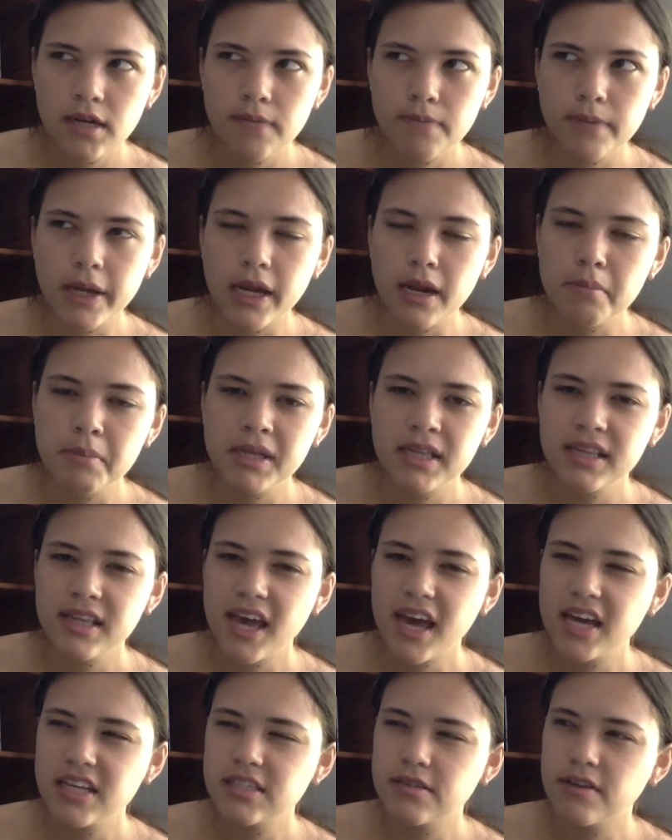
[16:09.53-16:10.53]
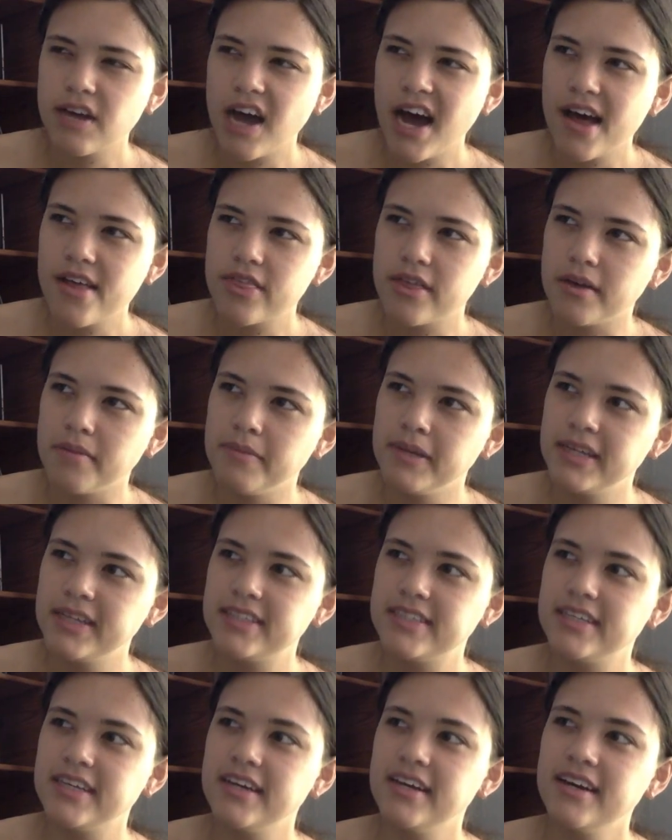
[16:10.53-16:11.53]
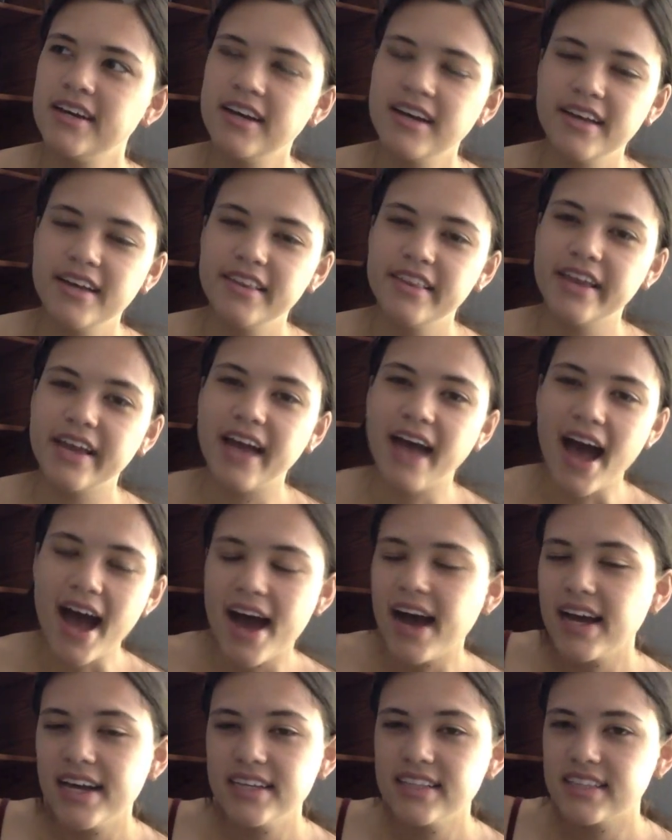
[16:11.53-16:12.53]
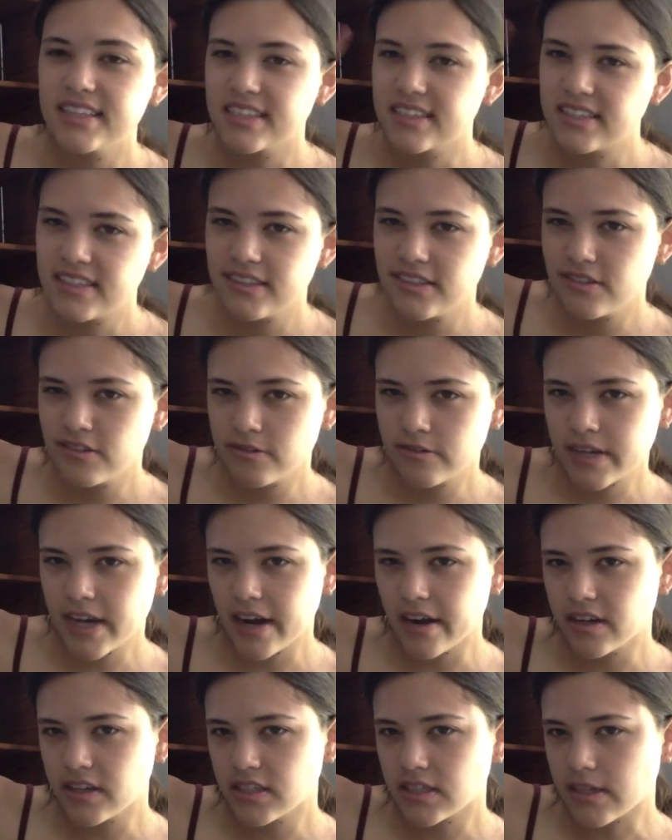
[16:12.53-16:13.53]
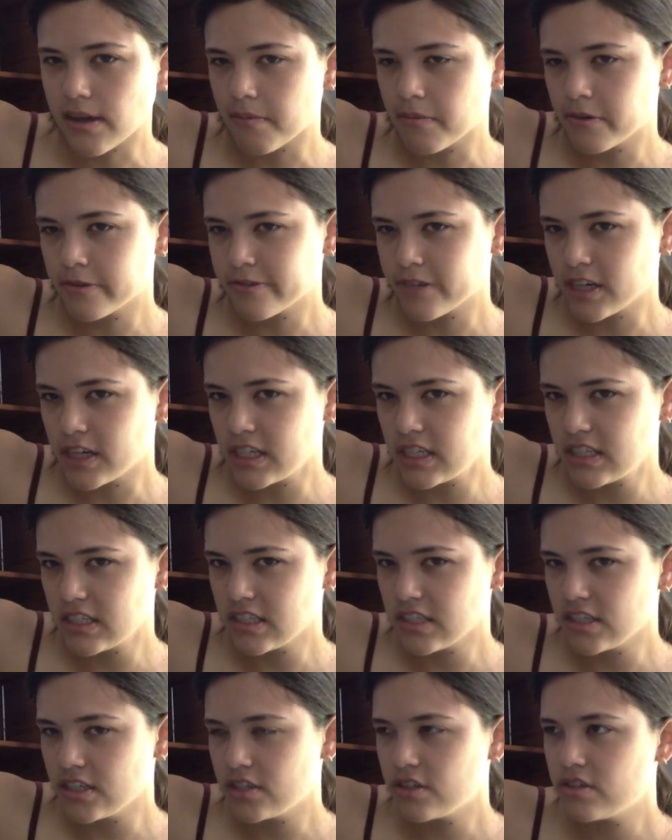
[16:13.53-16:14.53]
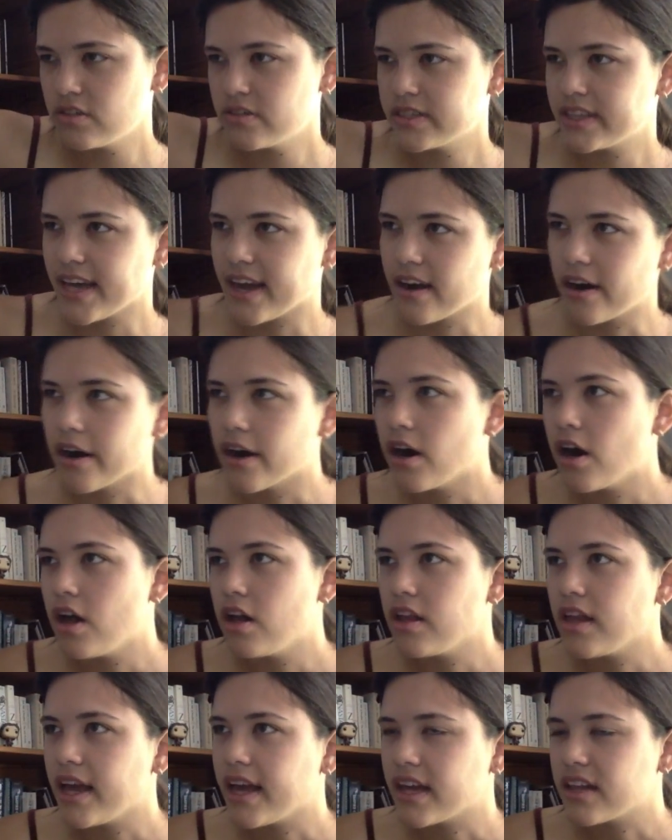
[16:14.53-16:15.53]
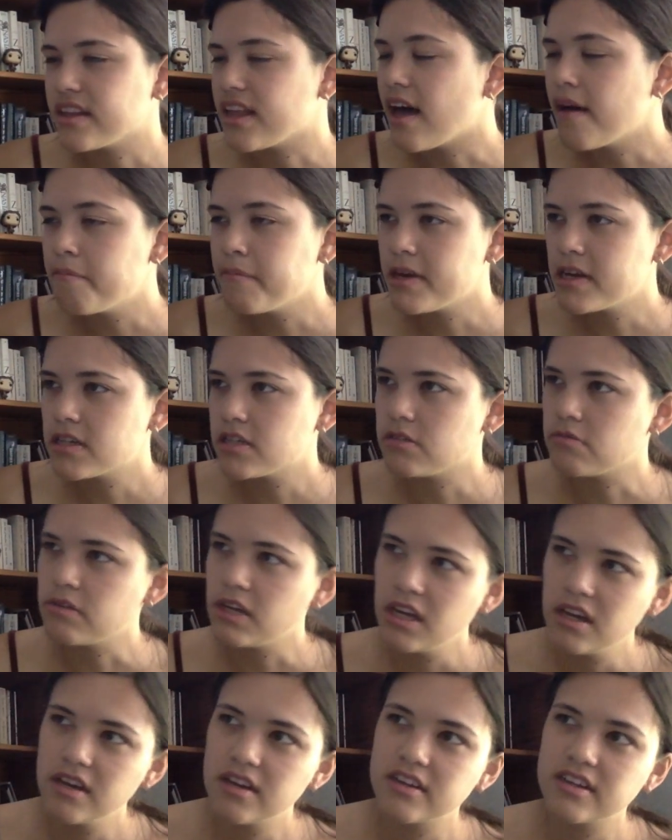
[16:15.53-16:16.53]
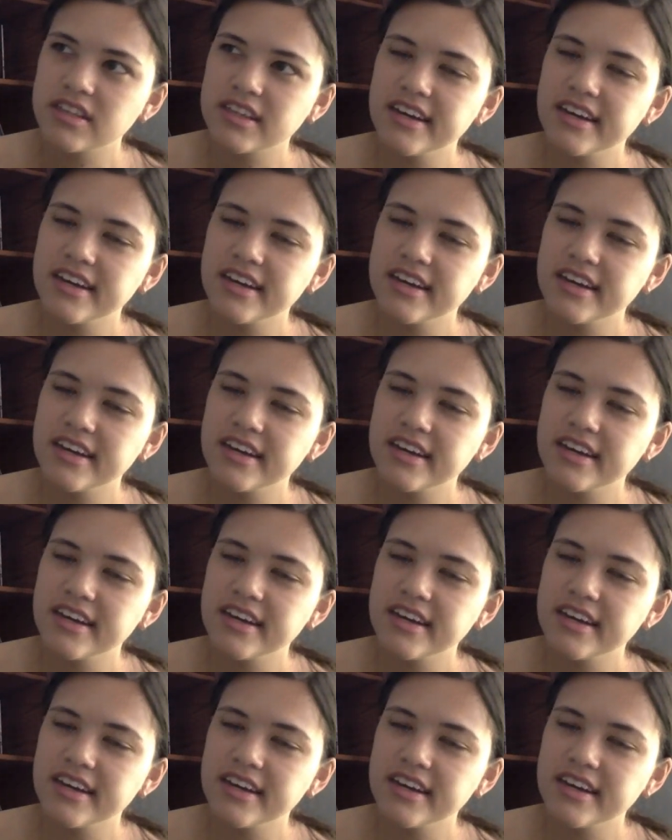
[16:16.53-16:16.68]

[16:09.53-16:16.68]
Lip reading: But, in the case of Gotham, is the two characters I'm referring to that are all like, love makes you weak,